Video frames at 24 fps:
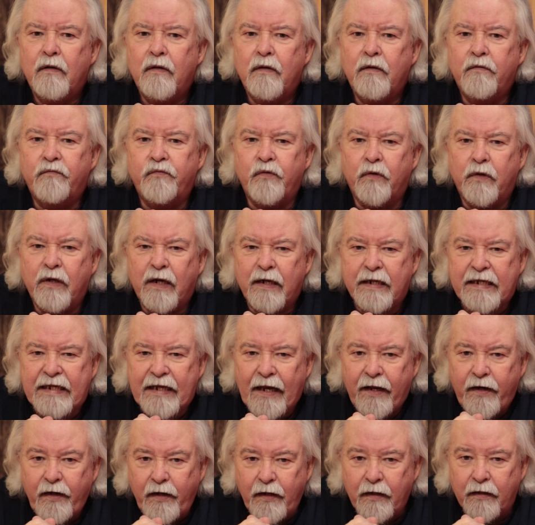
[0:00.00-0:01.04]
If you're not
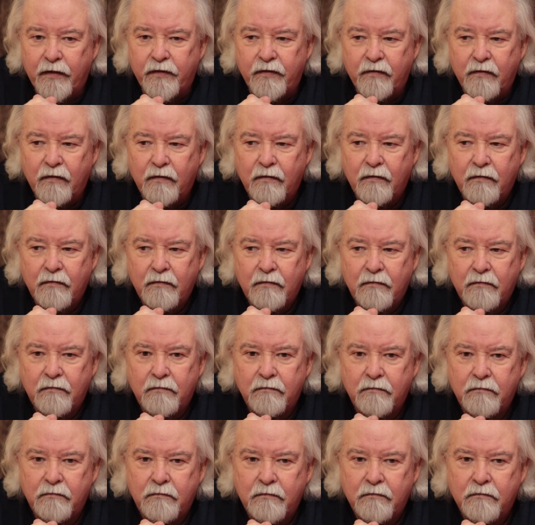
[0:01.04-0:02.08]
getting it,
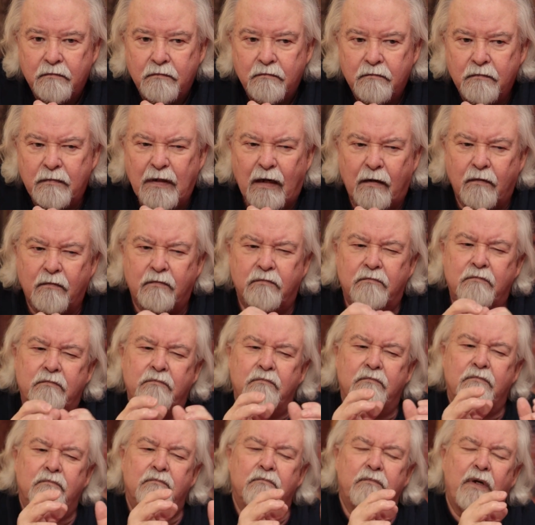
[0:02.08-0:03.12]
now,
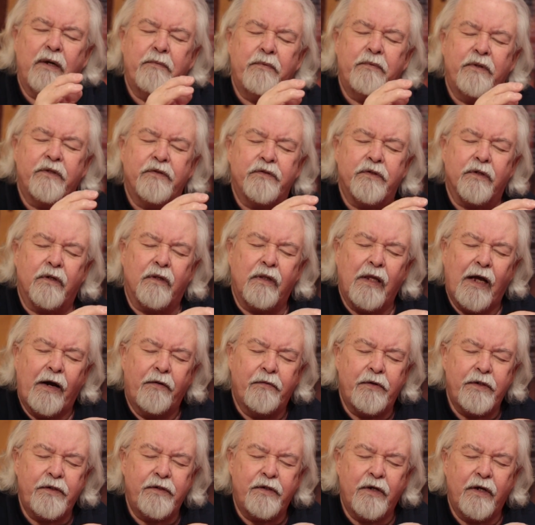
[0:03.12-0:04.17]
maybe there's a
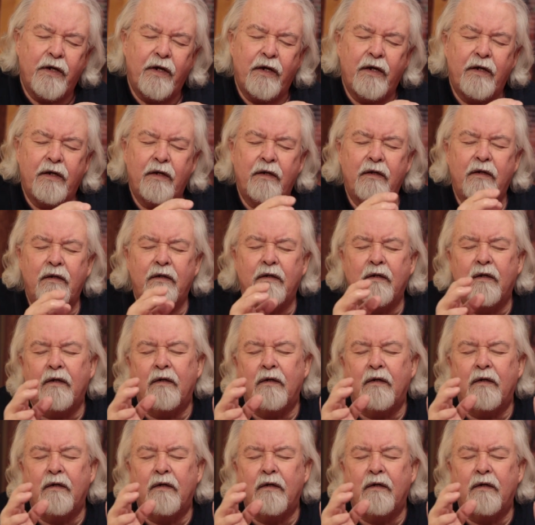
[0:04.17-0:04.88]
cloudy day,